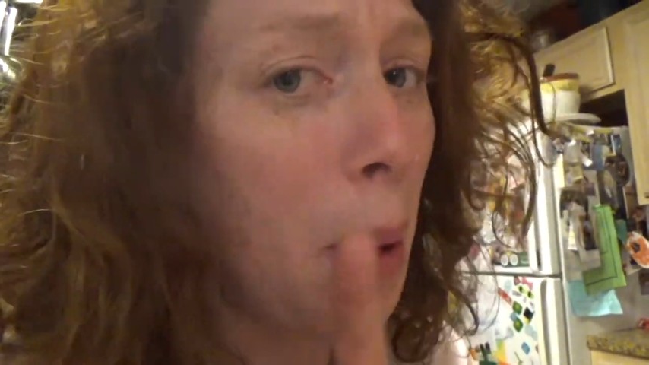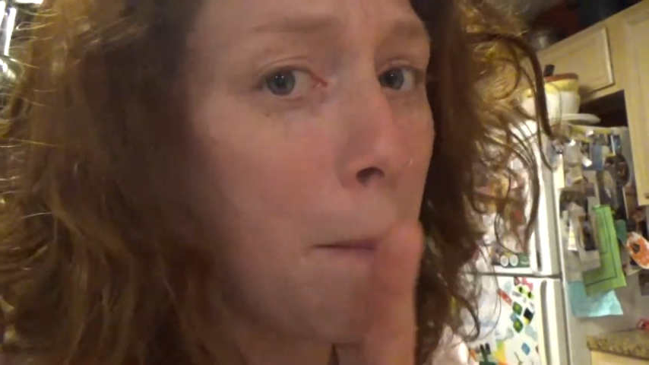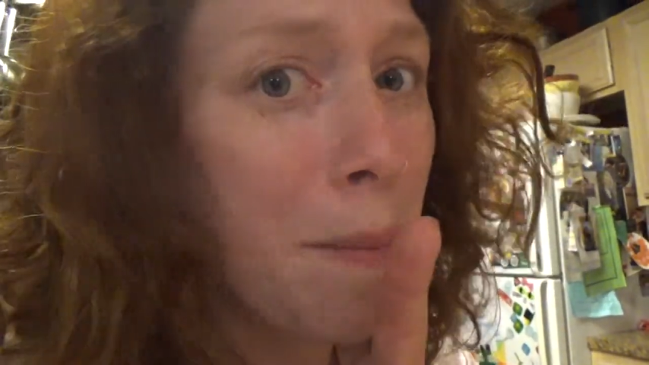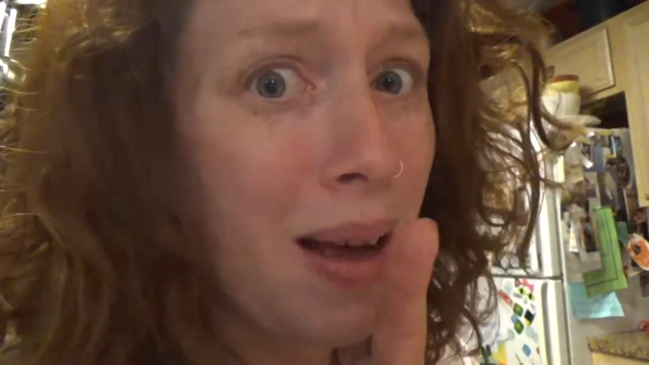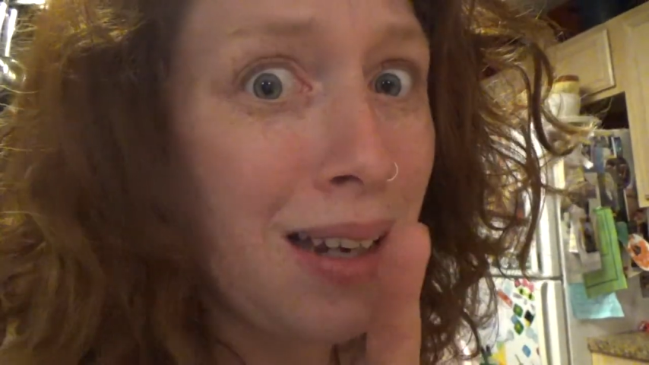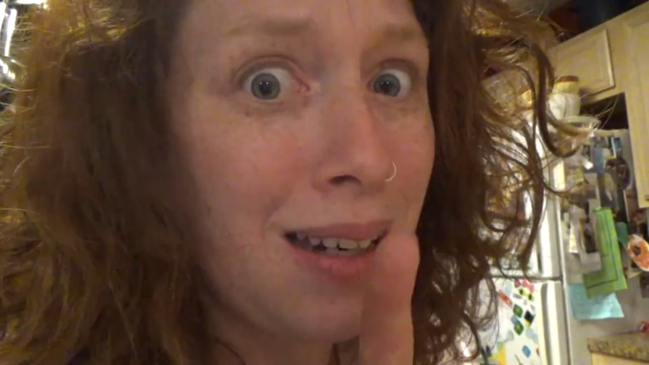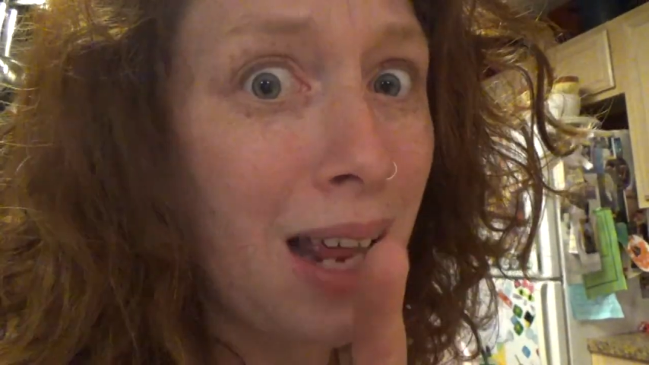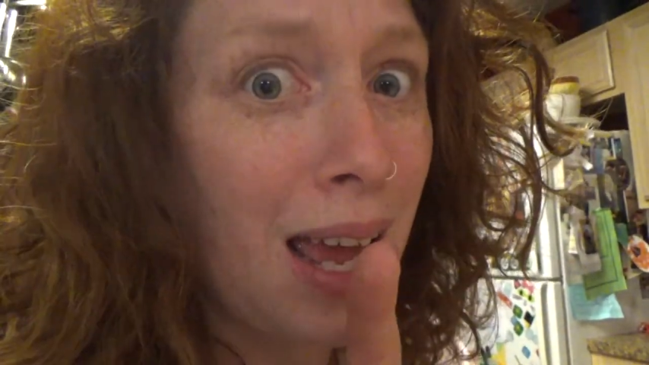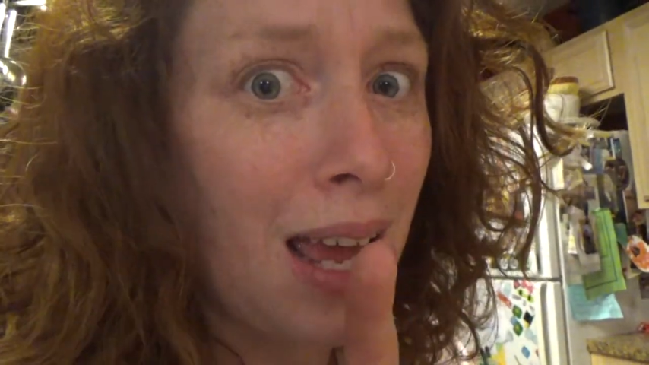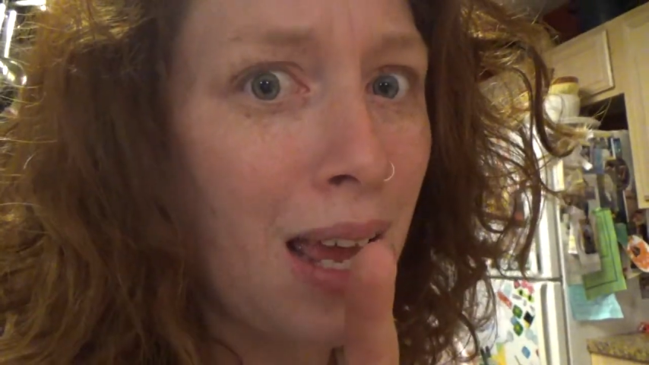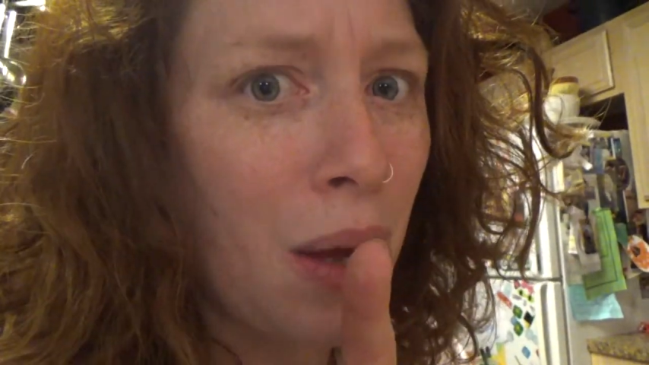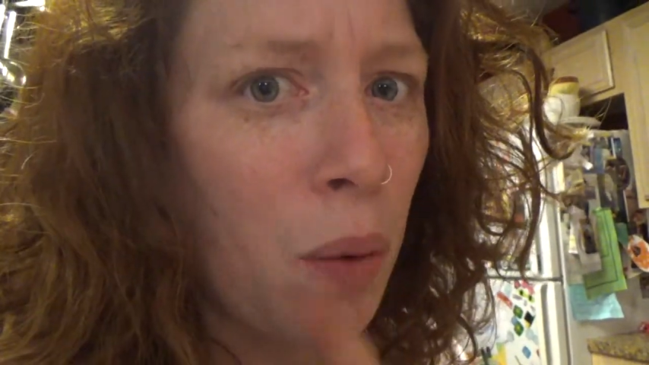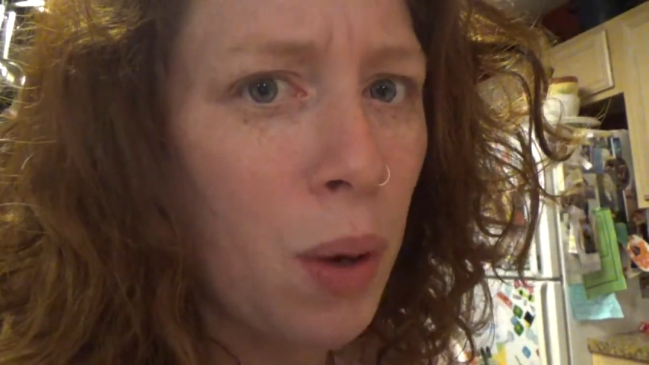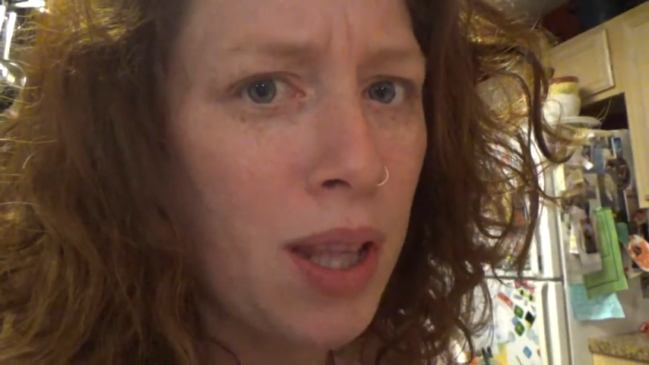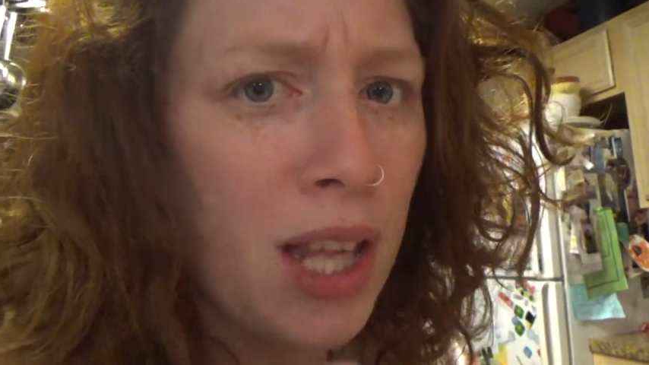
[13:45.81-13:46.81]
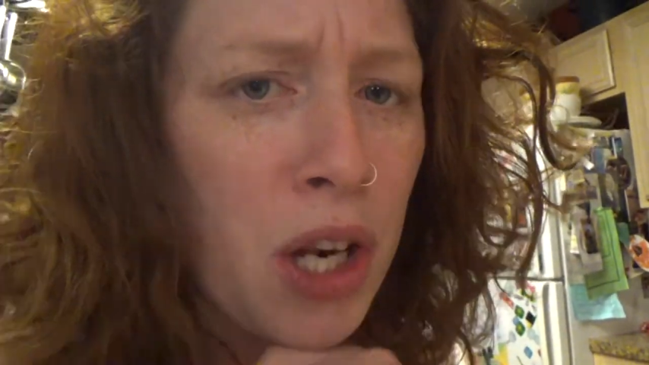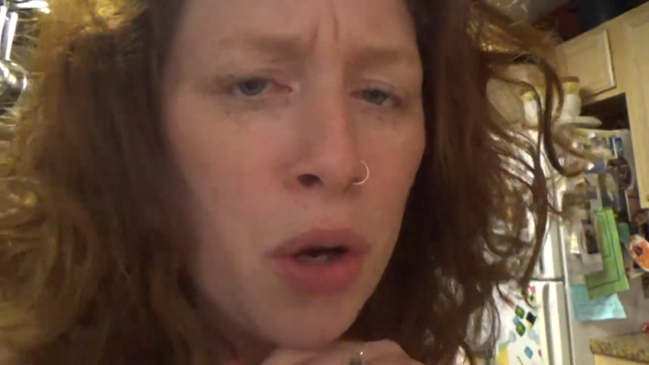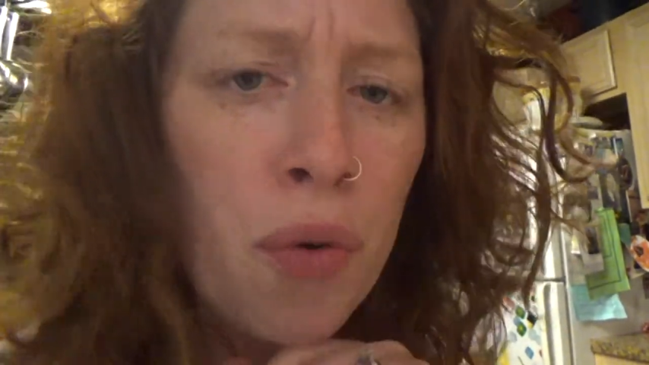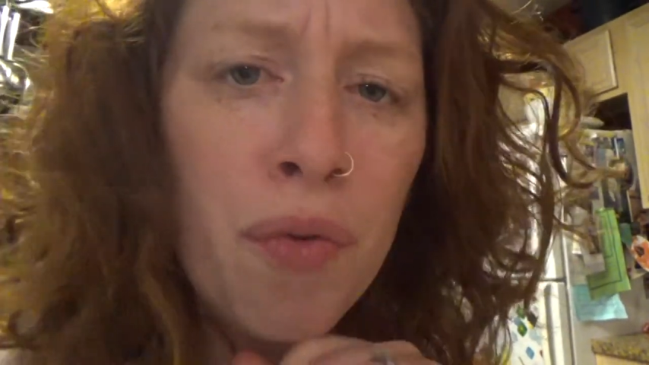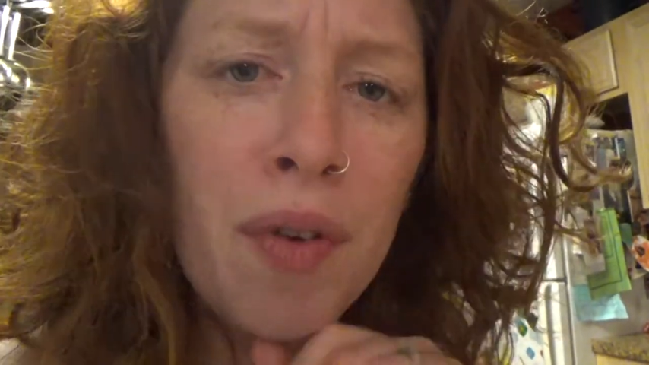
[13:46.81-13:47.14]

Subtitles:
Monday with a new